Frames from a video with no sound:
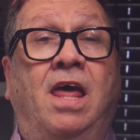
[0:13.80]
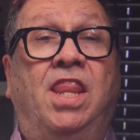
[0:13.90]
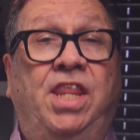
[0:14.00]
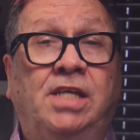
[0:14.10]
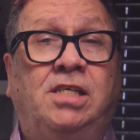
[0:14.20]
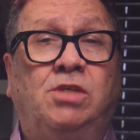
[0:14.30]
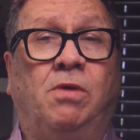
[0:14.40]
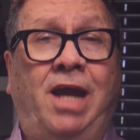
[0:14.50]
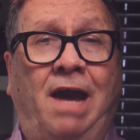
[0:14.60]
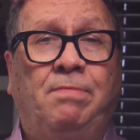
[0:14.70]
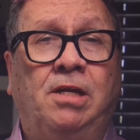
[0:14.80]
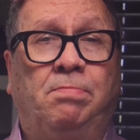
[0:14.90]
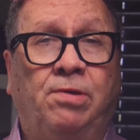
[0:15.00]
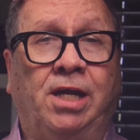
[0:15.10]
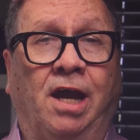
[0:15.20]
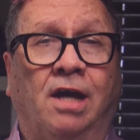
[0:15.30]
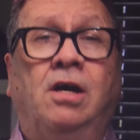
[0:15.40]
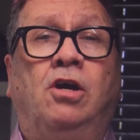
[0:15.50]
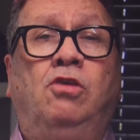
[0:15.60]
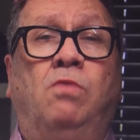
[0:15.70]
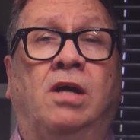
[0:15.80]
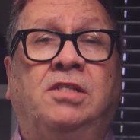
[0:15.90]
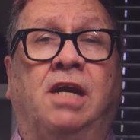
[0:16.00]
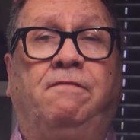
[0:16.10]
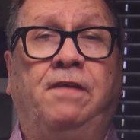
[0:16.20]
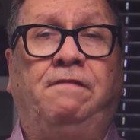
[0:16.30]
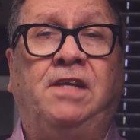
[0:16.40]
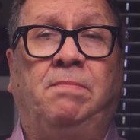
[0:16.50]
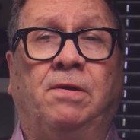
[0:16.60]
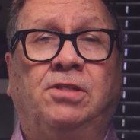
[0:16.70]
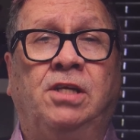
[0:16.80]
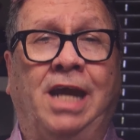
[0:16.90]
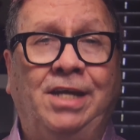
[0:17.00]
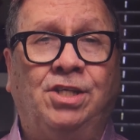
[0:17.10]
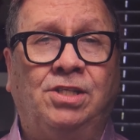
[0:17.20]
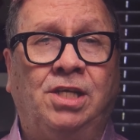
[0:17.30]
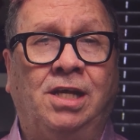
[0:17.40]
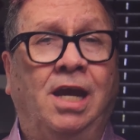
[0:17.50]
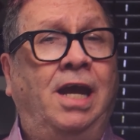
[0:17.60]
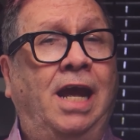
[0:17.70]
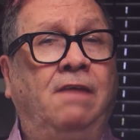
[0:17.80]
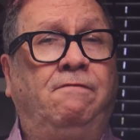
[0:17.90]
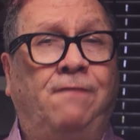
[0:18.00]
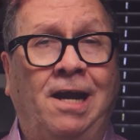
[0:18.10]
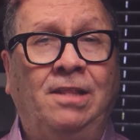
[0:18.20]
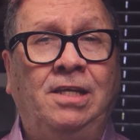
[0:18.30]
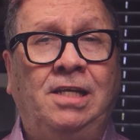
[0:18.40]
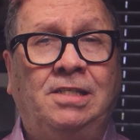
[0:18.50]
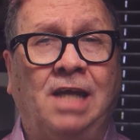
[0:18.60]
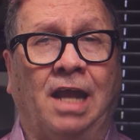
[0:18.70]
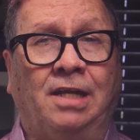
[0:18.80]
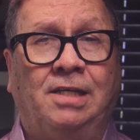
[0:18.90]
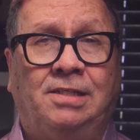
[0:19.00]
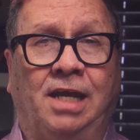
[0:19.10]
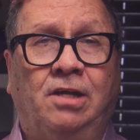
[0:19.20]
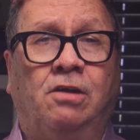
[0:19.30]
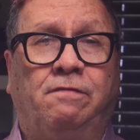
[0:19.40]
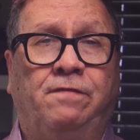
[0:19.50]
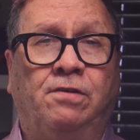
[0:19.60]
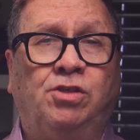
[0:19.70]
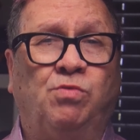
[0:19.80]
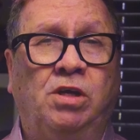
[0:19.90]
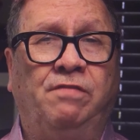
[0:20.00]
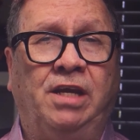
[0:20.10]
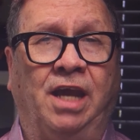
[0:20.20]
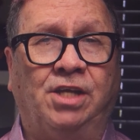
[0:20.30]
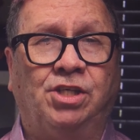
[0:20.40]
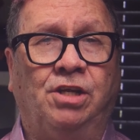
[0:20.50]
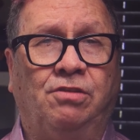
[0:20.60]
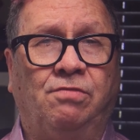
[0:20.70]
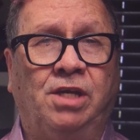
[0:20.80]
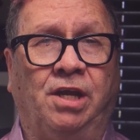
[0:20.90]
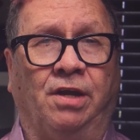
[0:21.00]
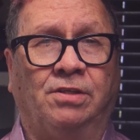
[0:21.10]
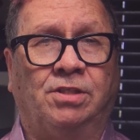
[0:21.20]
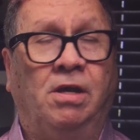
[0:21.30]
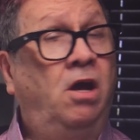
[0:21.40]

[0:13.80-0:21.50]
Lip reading: This is what happened to Priya, who runs a 50-person agency and finally decided to take her first real vacation in 3 years.